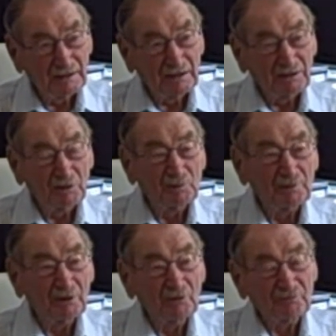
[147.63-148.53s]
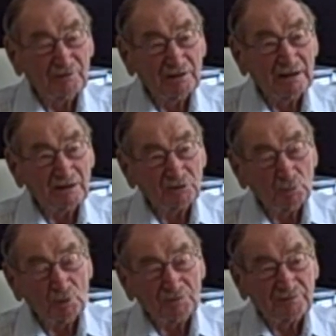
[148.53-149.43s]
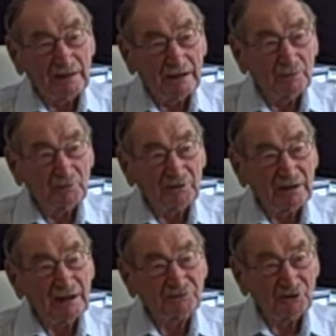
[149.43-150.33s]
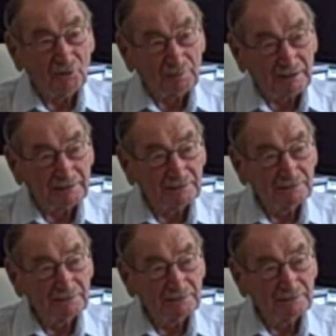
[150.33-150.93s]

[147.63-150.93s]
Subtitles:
And lo and behold, for the next quarter of an hour, we were hedge hopping.